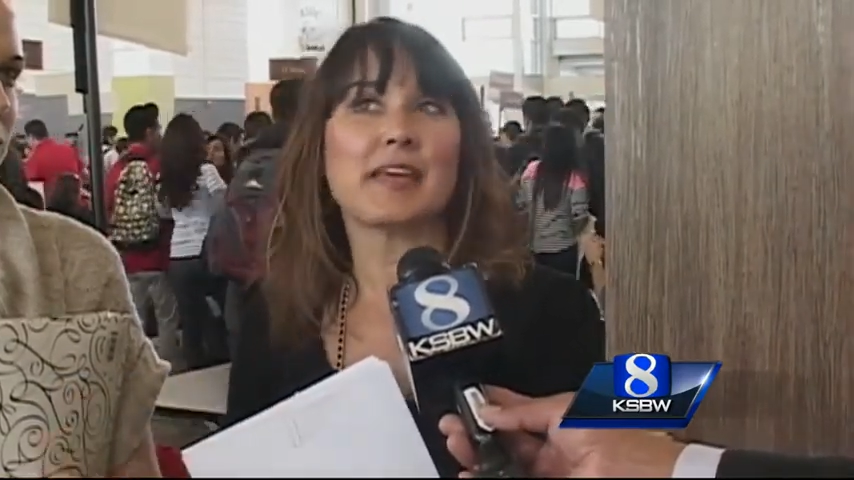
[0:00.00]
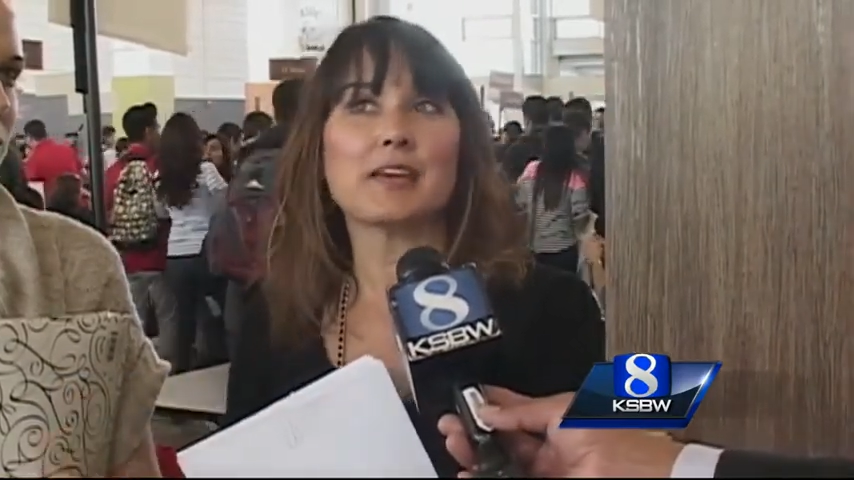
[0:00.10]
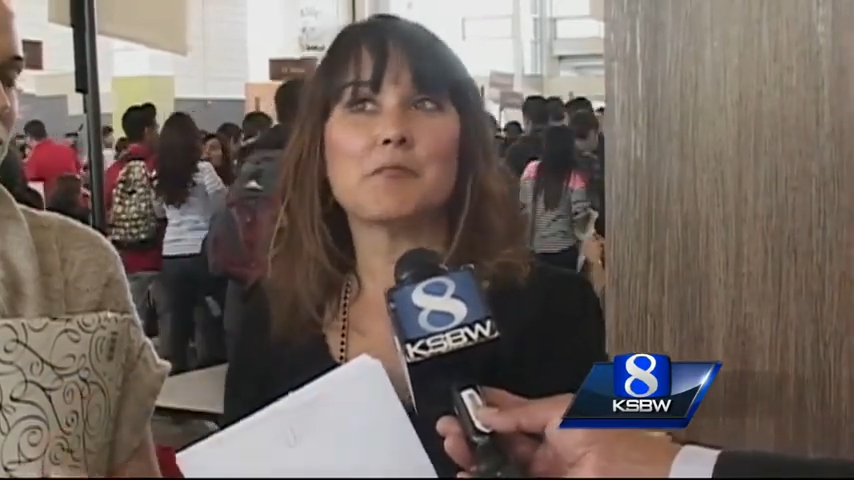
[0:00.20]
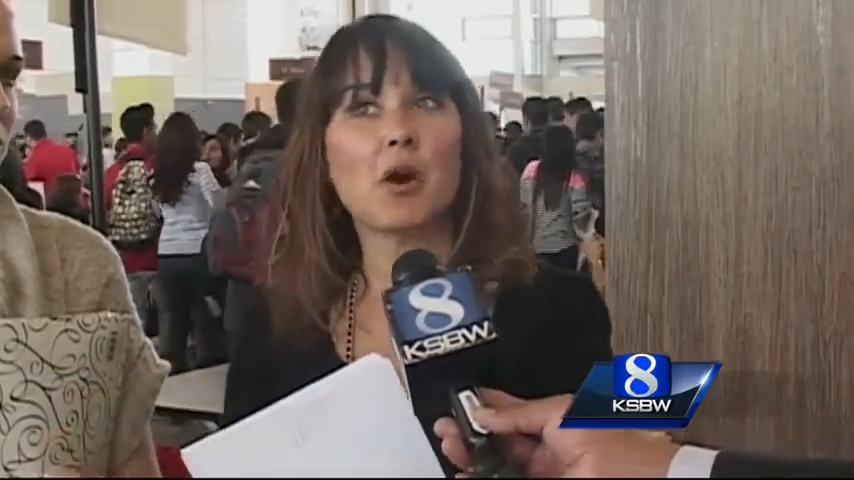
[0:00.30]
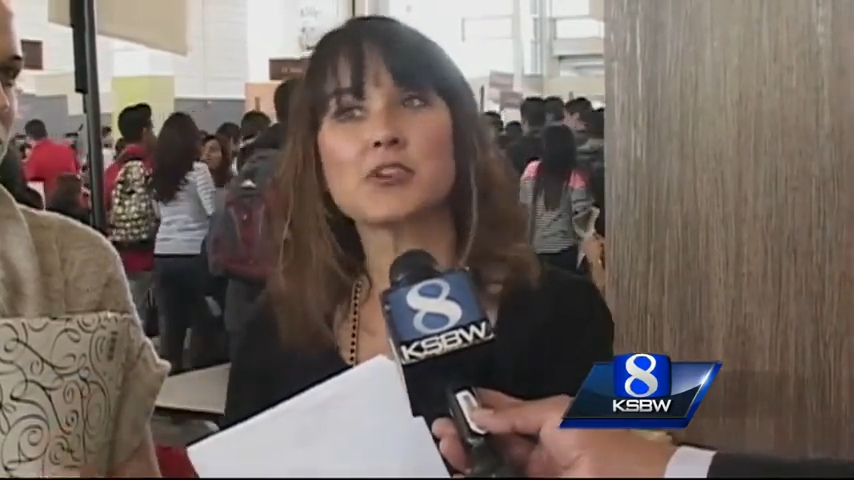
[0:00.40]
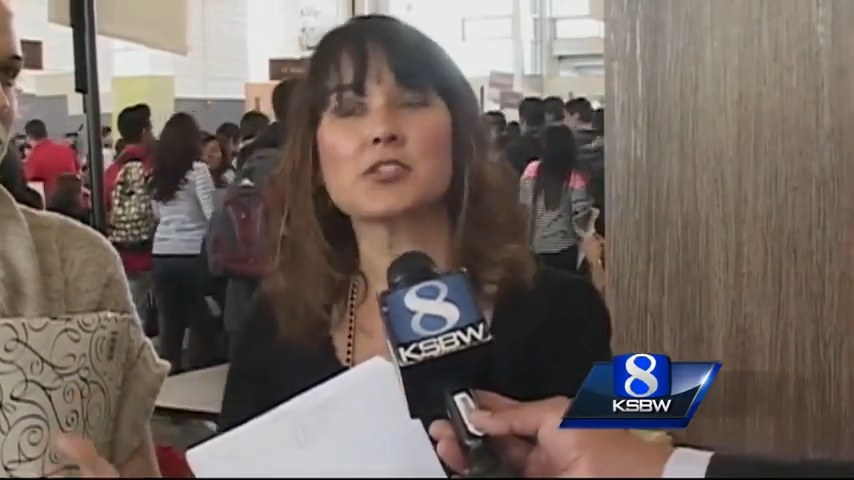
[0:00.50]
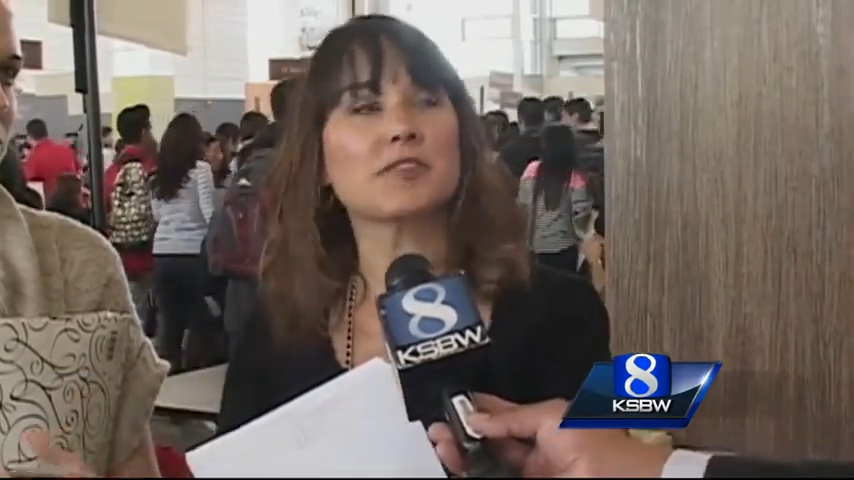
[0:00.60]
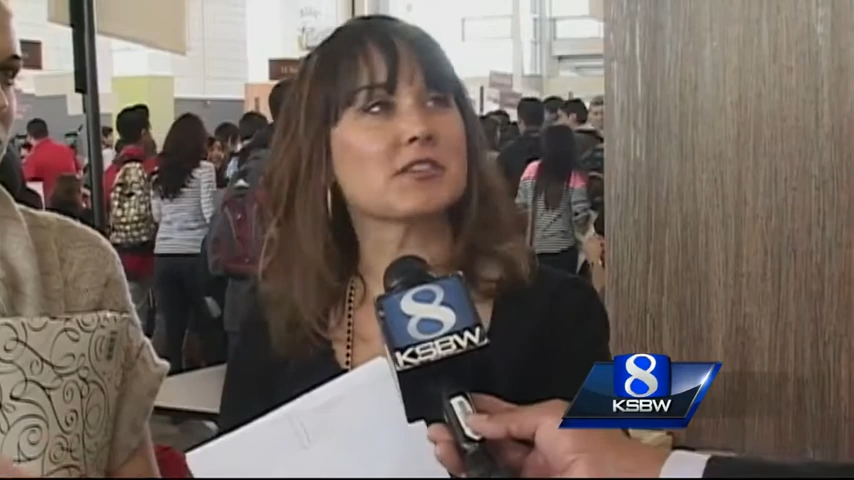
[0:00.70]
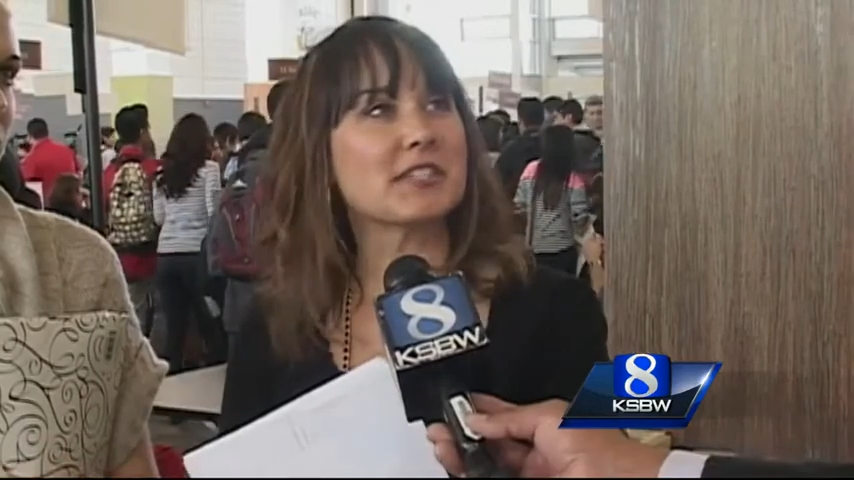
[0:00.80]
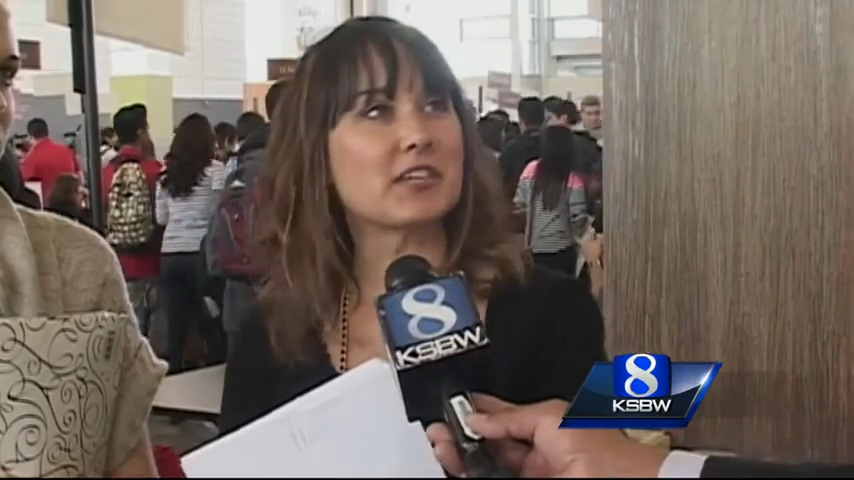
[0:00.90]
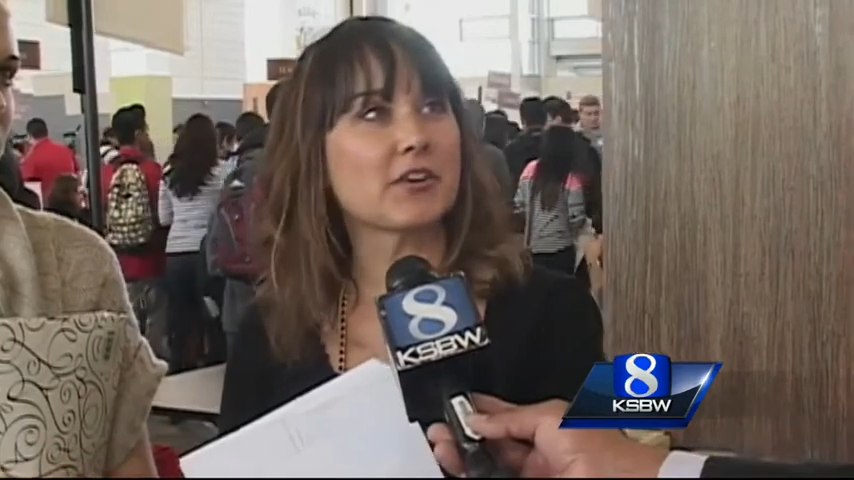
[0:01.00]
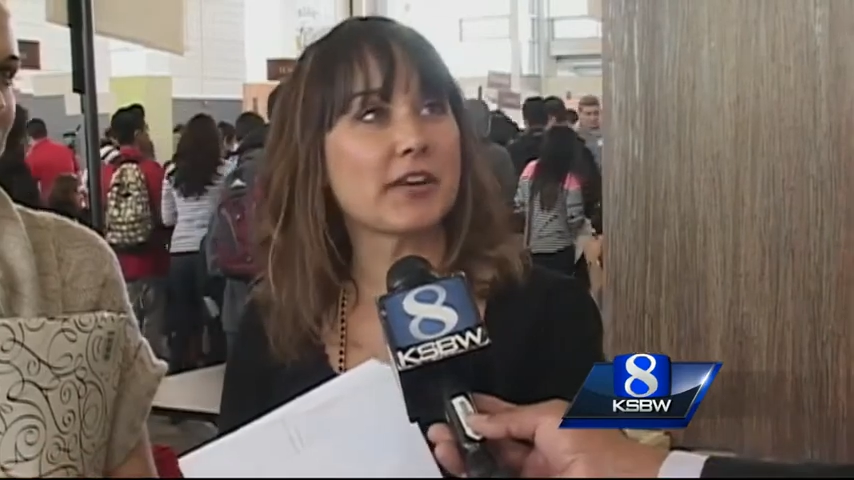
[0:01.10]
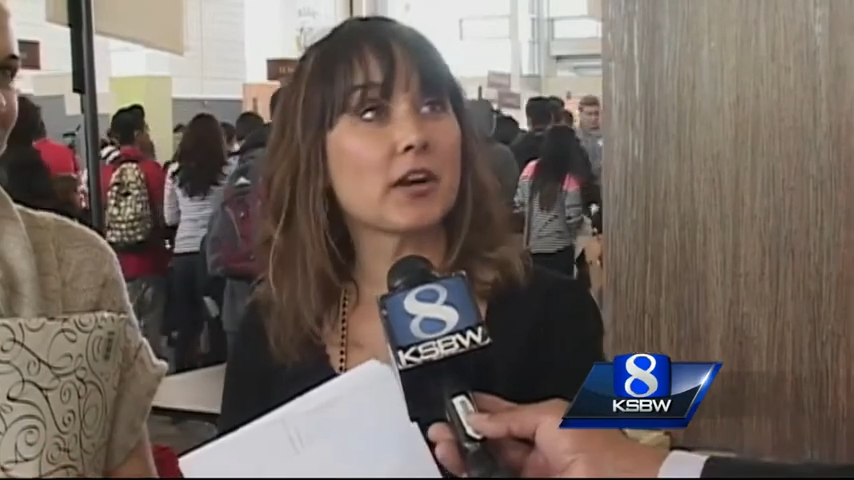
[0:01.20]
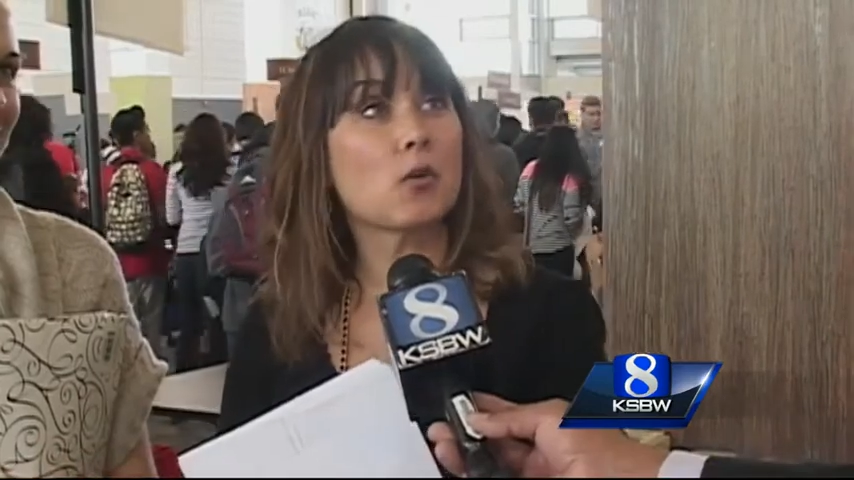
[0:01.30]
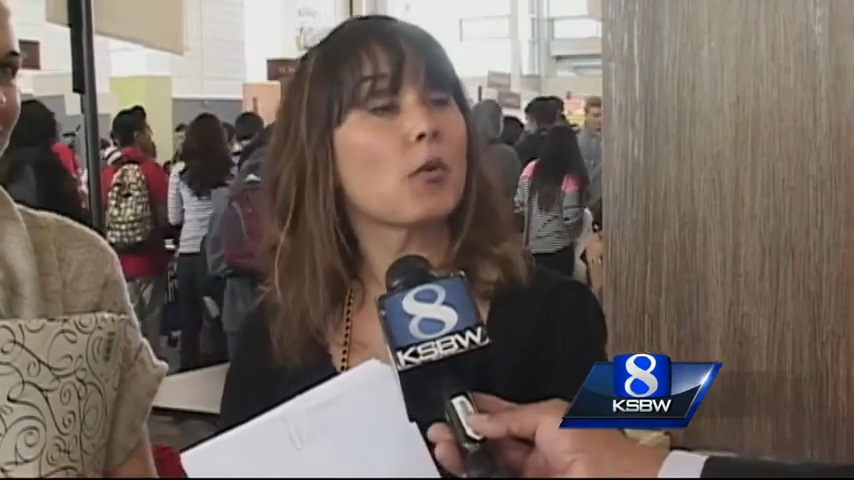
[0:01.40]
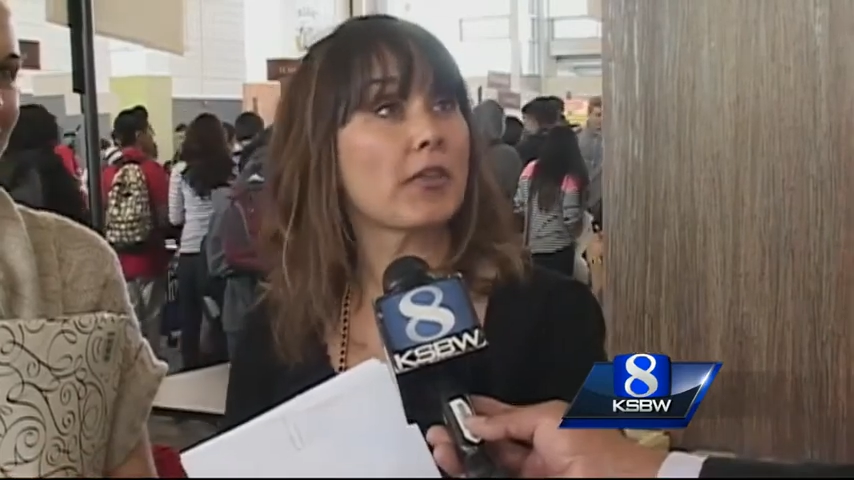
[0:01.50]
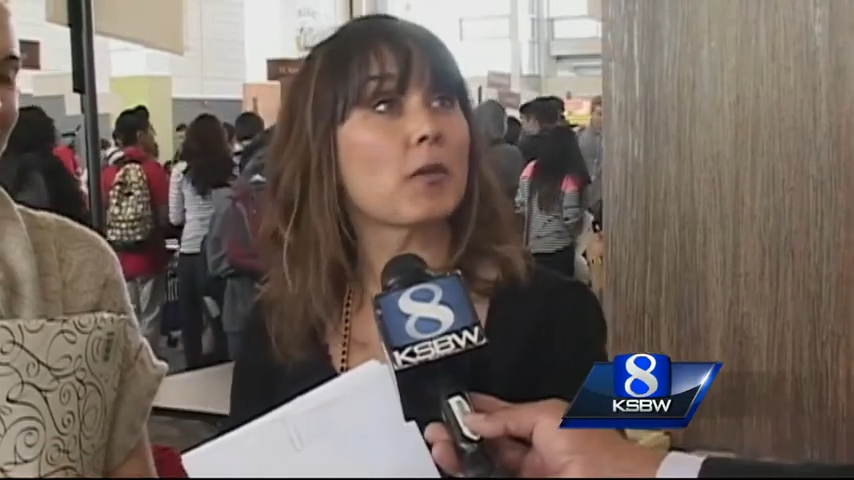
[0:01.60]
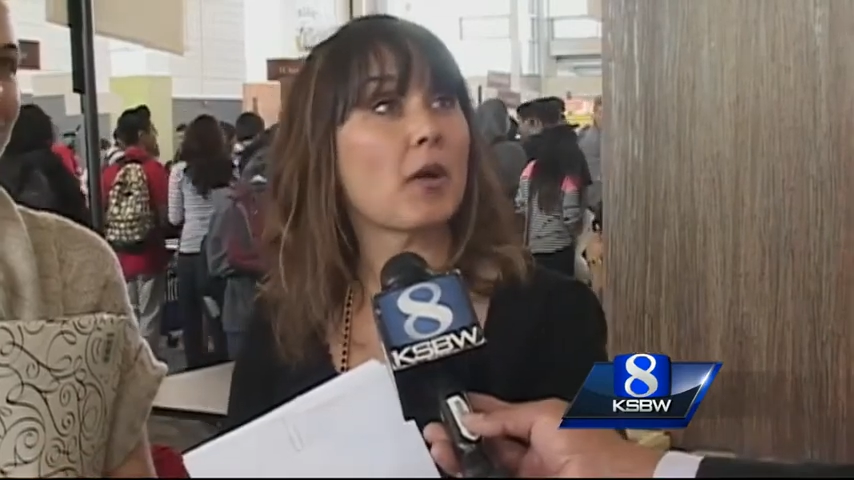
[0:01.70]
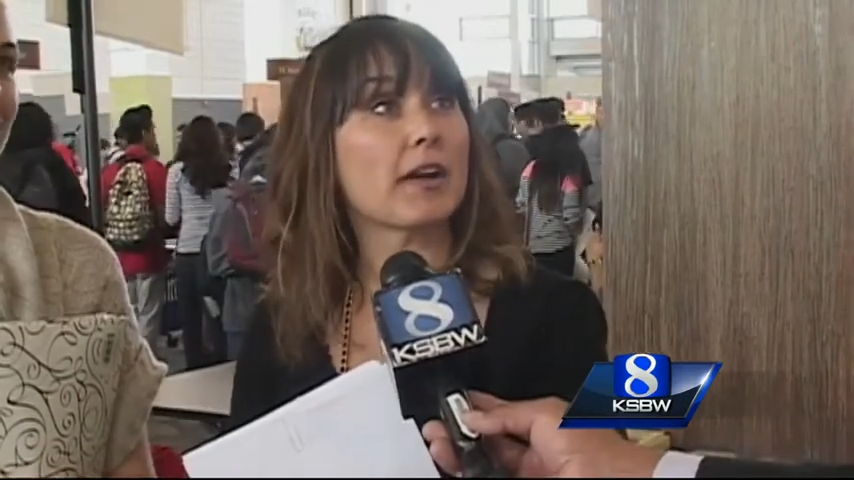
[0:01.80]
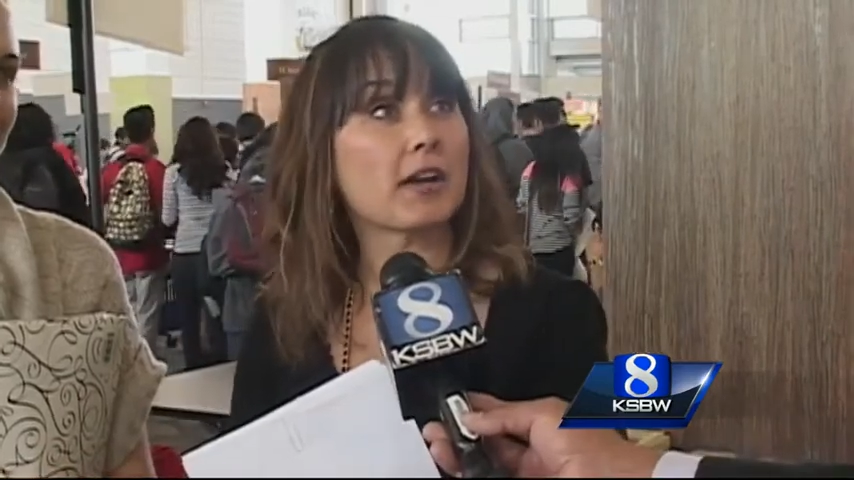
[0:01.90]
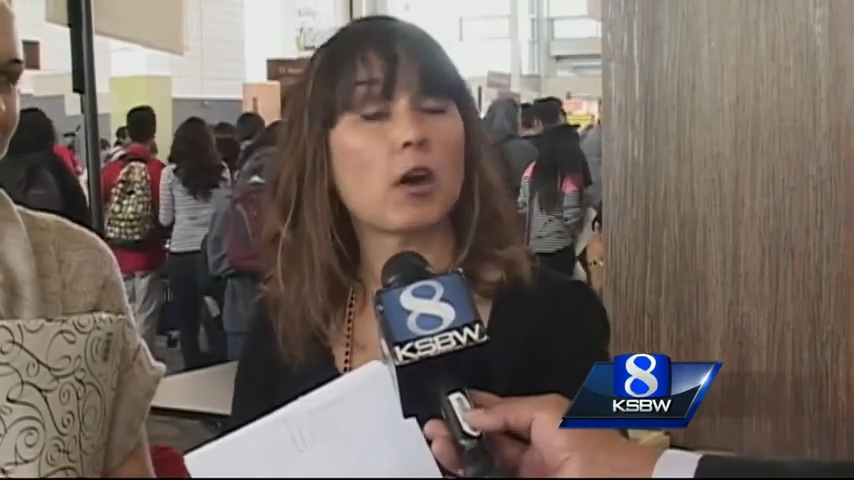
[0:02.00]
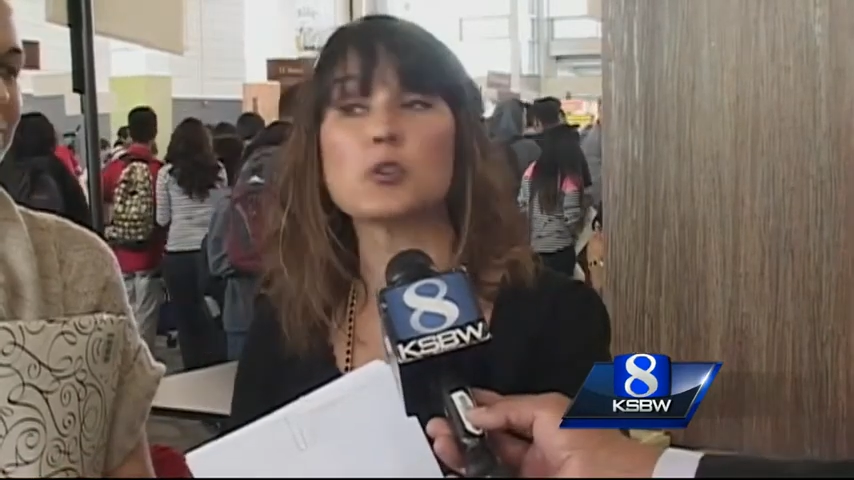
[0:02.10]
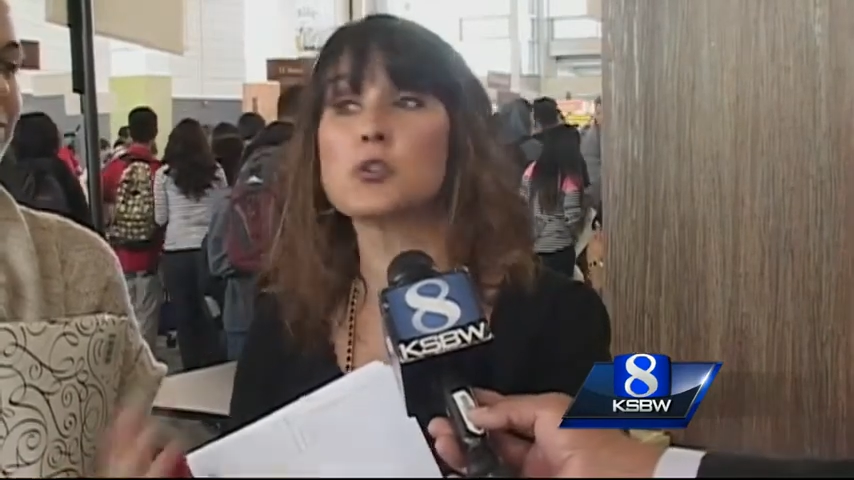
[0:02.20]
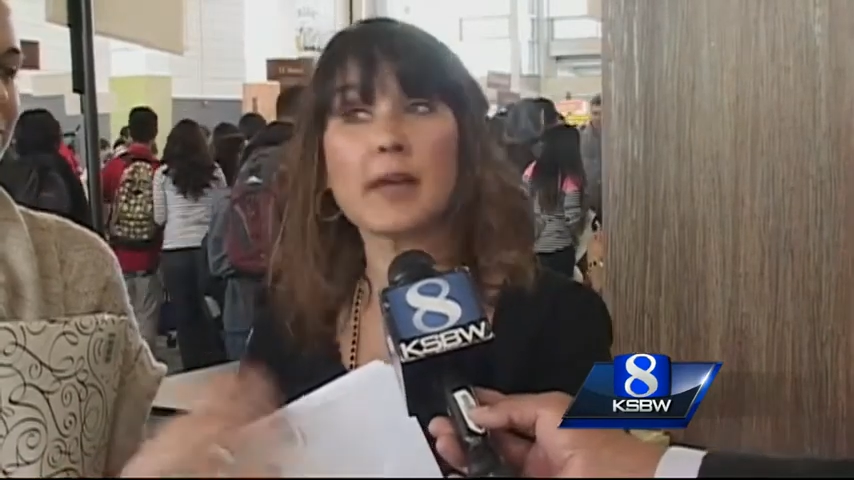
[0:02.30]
in March of their senior year where they want to go.